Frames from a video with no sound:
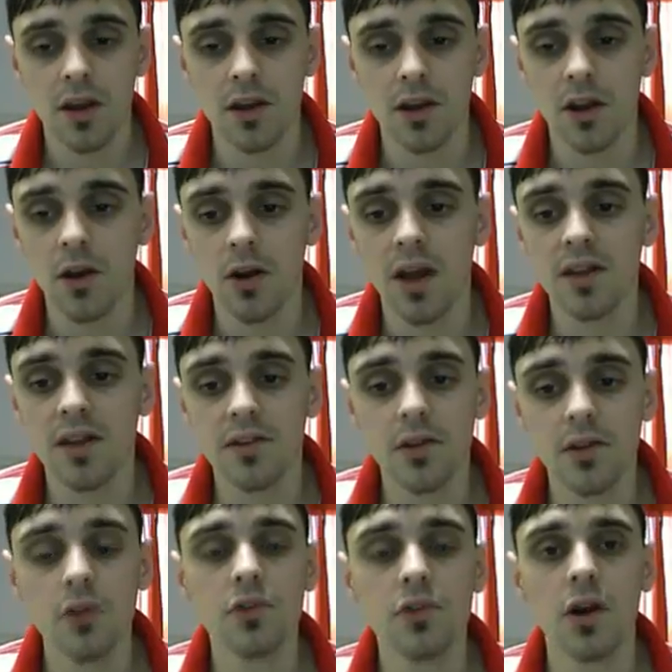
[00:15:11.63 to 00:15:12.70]
and it's
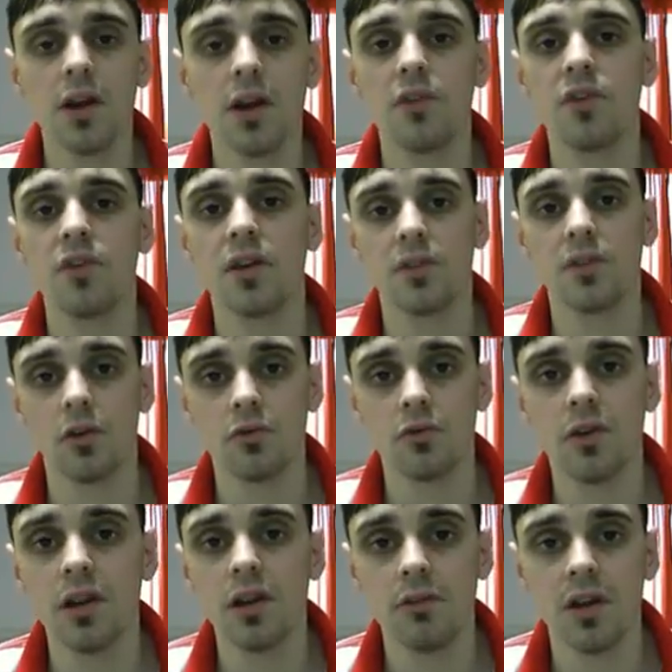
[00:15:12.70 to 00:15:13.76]
those kind of things that are
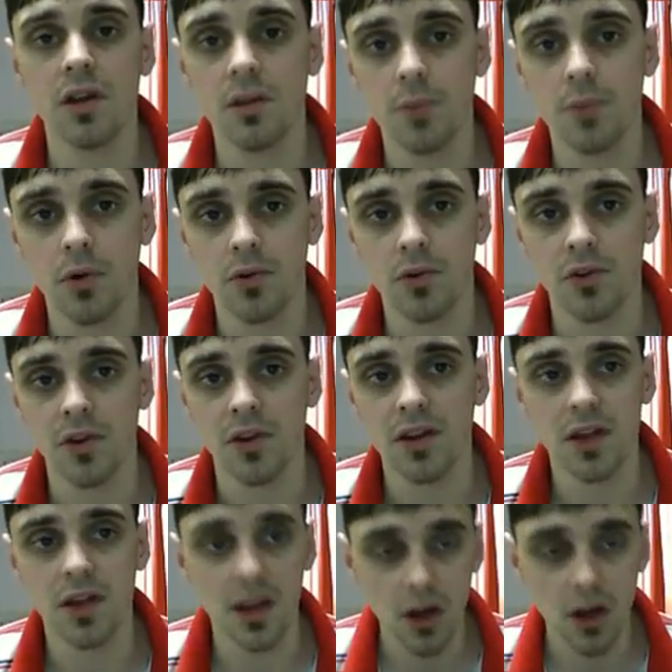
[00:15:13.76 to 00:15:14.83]
really, really important.
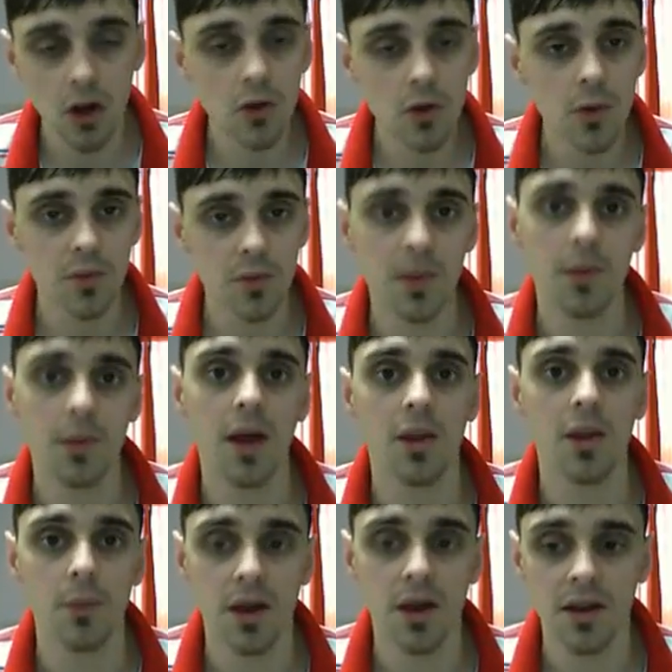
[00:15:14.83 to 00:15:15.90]
It can't always be about
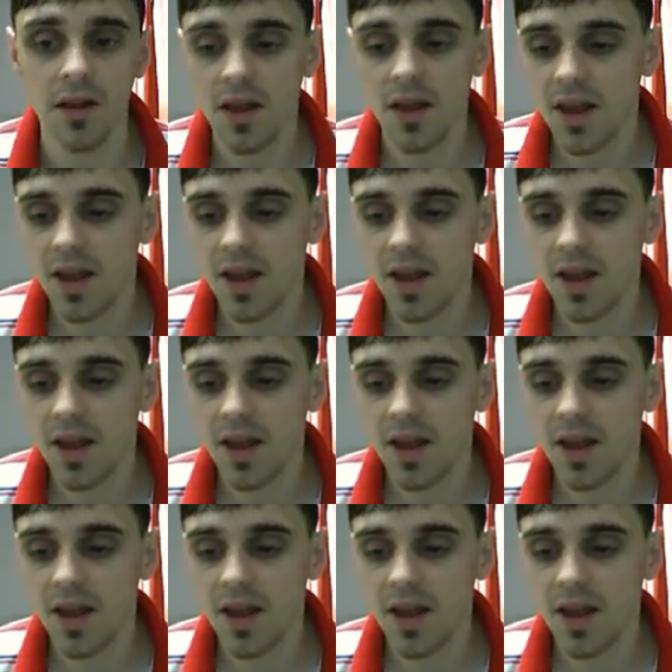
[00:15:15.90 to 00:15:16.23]
the money.